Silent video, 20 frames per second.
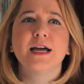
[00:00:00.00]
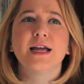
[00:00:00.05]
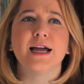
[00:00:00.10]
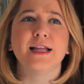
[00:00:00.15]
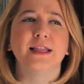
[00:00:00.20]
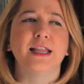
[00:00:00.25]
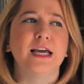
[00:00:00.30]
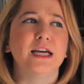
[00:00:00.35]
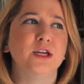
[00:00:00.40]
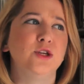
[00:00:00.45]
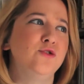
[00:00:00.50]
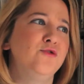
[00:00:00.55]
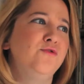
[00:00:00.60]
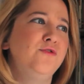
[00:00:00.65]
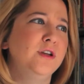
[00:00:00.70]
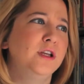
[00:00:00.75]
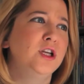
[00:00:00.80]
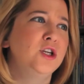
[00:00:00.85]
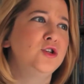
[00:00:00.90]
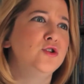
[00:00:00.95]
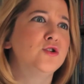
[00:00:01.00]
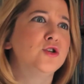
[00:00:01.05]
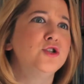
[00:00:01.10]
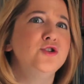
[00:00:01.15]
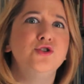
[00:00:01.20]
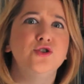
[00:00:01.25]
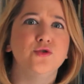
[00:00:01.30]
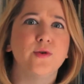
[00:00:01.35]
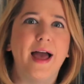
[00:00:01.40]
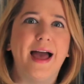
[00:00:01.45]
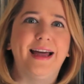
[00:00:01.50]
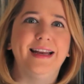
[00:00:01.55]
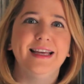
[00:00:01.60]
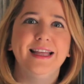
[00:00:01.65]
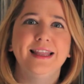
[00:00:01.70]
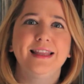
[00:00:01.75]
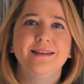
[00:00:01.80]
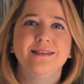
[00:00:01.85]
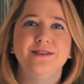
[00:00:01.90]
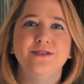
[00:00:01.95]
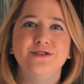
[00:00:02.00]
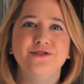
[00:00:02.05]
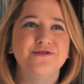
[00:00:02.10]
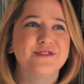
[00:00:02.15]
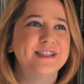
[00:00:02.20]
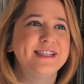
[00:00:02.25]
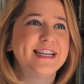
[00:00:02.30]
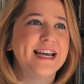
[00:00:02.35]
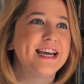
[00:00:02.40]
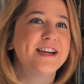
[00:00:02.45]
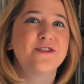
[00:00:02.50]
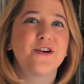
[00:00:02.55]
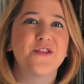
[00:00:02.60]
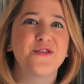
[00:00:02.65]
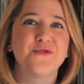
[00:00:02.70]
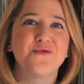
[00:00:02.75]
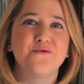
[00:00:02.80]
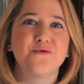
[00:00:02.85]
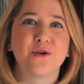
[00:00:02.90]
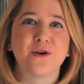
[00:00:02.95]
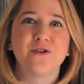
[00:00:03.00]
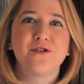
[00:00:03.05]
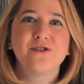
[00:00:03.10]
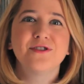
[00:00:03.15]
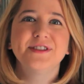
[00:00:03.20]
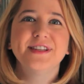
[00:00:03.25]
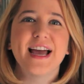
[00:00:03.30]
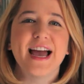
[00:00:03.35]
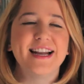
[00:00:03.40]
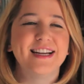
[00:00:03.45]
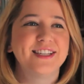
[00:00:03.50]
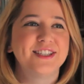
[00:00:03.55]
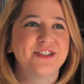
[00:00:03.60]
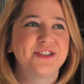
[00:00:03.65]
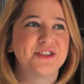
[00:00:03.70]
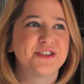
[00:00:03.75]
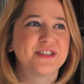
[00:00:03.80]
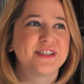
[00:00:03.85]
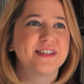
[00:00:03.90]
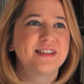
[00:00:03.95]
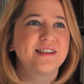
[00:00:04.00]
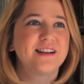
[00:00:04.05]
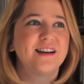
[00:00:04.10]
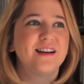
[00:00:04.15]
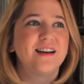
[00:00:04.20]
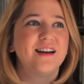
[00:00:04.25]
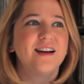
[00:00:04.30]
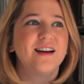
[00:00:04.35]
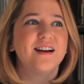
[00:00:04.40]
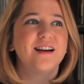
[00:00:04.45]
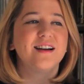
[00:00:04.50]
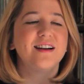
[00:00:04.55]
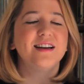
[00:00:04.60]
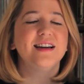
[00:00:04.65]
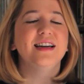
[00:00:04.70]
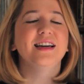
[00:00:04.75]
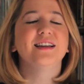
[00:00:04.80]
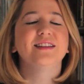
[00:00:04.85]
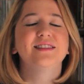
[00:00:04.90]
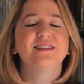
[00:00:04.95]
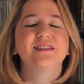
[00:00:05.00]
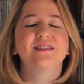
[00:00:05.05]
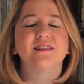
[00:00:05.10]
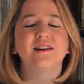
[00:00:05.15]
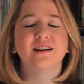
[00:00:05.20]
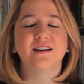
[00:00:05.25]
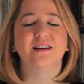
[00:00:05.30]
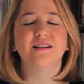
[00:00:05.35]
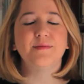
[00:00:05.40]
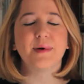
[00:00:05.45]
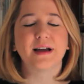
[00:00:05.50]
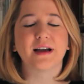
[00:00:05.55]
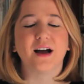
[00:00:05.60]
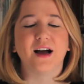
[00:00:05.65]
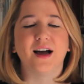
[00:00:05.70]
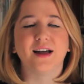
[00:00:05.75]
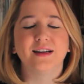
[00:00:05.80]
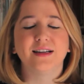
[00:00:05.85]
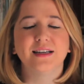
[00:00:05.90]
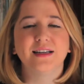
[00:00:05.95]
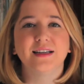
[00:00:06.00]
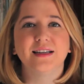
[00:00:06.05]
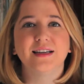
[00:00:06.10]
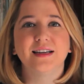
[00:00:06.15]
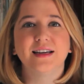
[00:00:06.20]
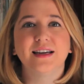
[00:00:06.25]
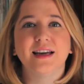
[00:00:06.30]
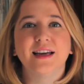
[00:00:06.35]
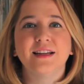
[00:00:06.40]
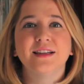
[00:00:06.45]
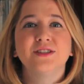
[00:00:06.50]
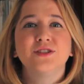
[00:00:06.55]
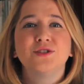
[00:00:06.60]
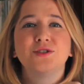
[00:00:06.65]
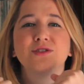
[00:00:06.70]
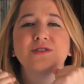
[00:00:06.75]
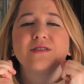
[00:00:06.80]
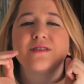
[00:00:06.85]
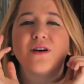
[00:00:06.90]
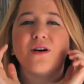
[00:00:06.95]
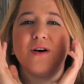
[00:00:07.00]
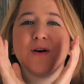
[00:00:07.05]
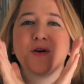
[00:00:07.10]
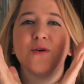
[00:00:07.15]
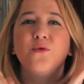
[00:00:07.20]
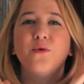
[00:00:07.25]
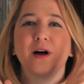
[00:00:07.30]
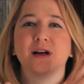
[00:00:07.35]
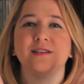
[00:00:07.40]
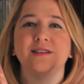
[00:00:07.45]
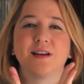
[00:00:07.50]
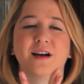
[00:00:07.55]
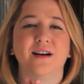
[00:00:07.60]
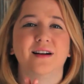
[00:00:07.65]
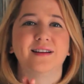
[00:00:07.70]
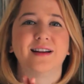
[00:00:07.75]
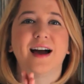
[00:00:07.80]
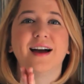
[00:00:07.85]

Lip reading: and like you feel like you can do anything and you can take on the world, and it's oh my god, it is so well done.